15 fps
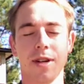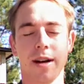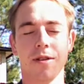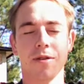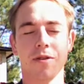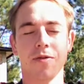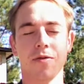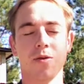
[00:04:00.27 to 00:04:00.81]

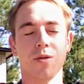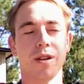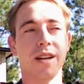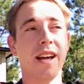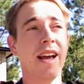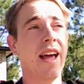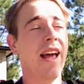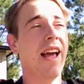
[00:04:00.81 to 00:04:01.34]
$8,000 for it,
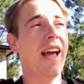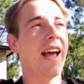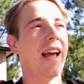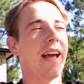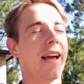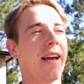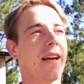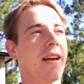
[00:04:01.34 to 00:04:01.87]

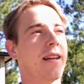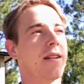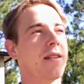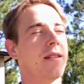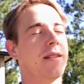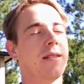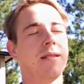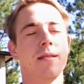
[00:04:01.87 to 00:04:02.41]

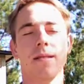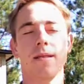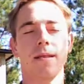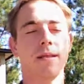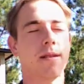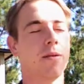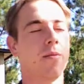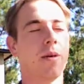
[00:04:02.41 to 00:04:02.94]
and
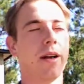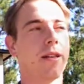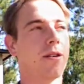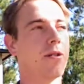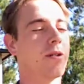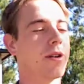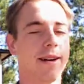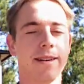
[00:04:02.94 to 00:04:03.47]
by the
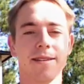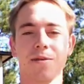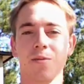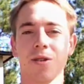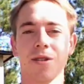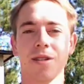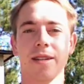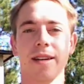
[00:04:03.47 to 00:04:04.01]
glory of His
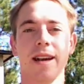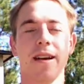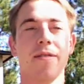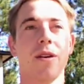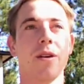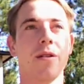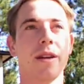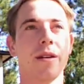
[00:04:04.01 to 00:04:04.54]
mercy, I've
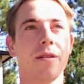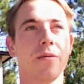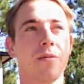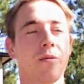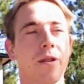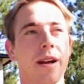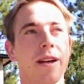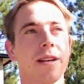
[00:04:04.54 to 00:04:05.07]
already
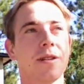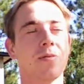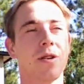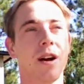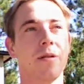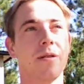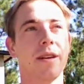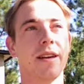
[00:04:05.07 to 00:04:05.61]
raised
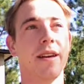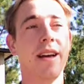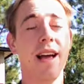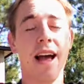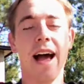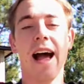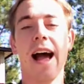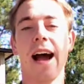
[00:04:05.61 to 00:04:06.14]
probably
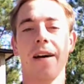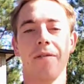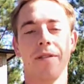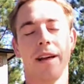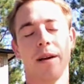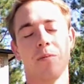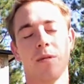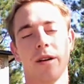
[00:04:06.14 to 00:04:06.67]
half of
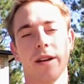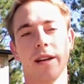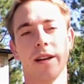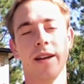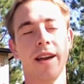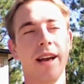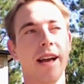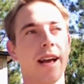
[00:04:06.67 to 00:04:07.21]
that money.
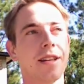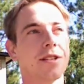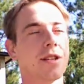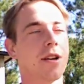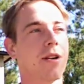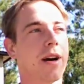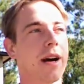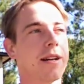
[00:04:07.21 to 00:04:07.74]
And
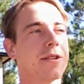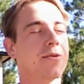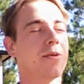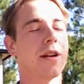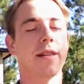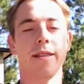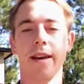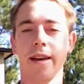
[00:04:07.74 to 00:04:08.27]
so I just
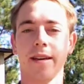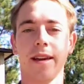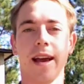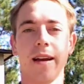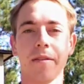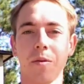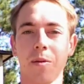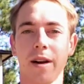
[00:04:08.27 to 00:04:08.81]
want to thank
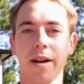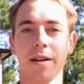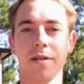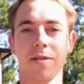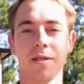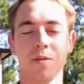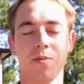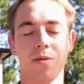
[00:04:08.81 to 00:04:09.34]
everybody who
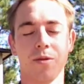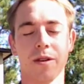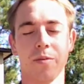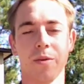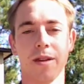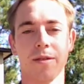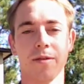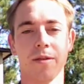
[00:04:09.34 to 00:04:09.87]
supported
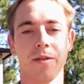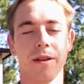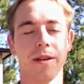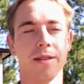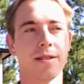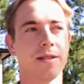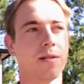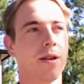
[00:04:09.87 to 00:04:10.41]
me through
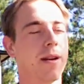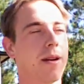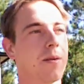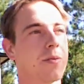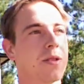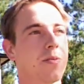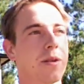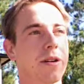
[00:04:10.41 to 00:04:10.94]
this,
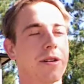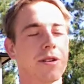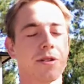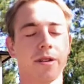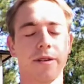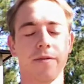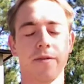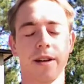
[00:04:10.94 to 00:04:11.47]

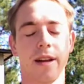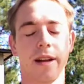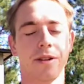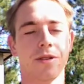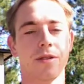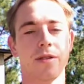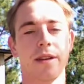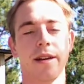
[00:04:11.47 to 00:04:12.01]
spiritually and
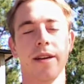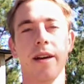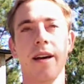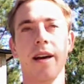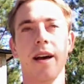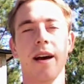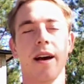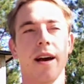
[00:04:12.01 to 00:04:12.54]
financially.
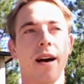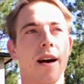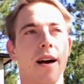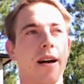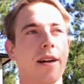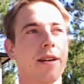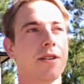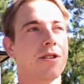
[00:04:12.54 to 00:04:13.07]

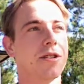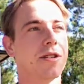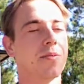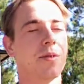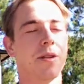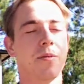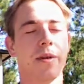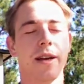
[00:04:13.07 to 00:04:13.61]
It's just
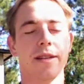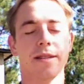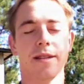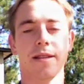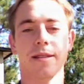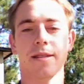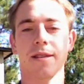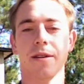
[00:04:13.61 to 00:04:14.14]
been
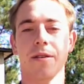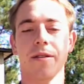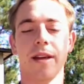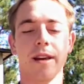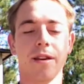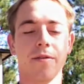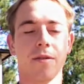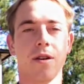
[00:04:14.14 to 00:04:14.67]
amazing. So
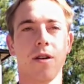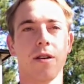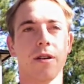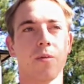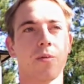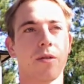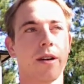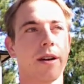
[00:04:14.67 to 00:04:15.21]
thank you for all
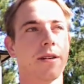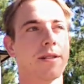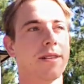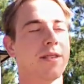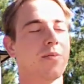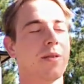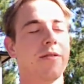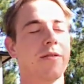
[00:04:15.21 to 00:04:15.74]
your prayers.
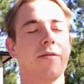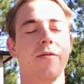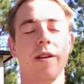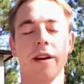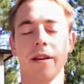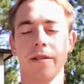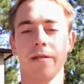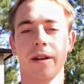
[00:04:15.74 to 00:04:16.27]
It's been
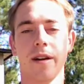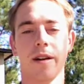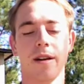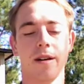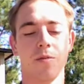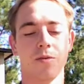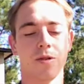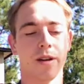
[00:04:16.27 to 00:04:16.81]
very, very
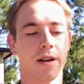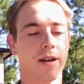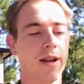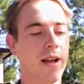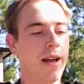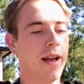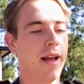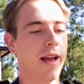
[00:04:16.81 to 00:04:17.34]
humbling.
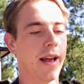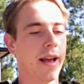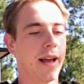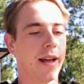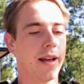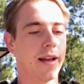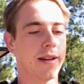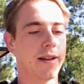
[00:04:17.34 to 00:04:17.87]

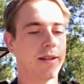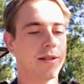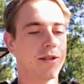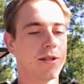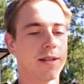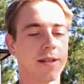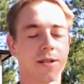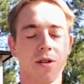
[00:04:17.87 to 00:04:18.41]
And
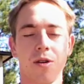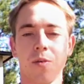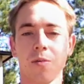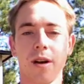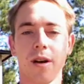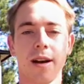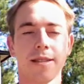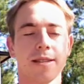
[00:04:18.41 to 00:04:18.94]
just this whole
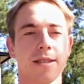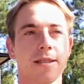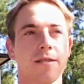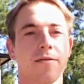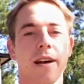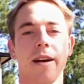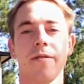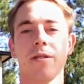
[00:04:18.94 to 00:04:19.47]
process
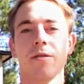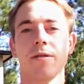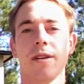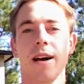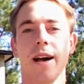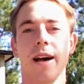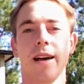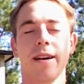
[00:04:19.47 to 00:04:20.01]
of having to
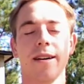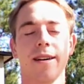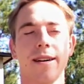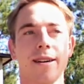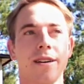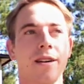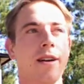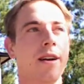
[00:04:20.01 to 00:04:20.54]
rely
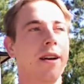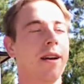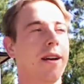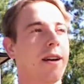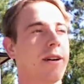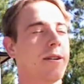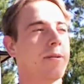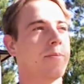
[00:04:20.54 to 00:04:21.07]

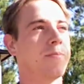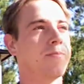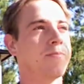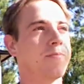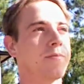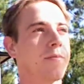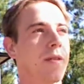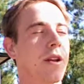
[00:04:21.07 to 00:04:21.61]
on
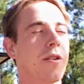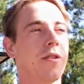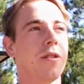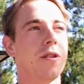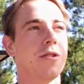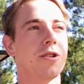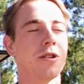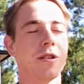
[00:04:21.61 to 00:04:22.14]

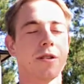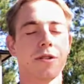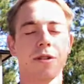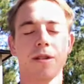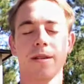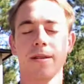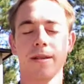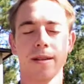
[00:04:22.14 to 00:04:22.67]
the
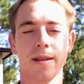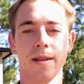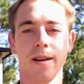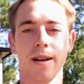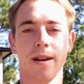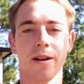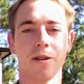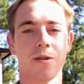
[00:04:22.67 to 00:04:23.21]
church,
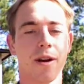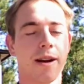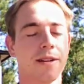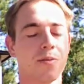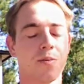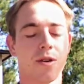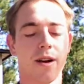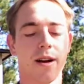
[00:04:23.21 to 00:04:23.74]

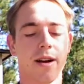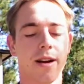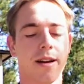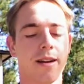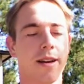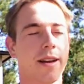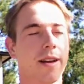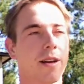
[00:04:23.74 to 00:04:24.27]
Christ's
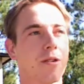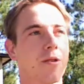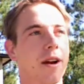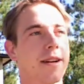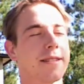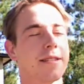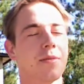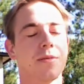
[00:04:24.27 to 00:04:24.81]
bride, and
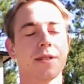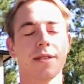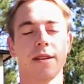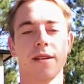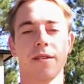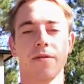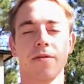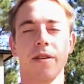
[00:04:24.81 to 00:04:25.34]
Christ
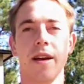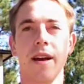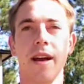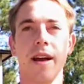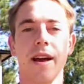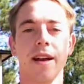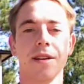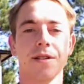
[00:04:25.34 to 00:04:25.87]
Himself.
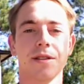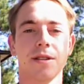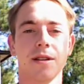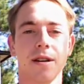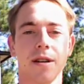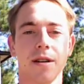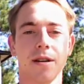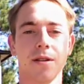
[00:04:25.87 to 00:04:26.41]
And
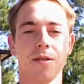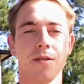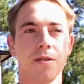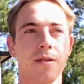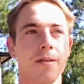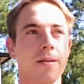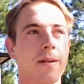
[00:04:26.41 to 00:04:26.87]
so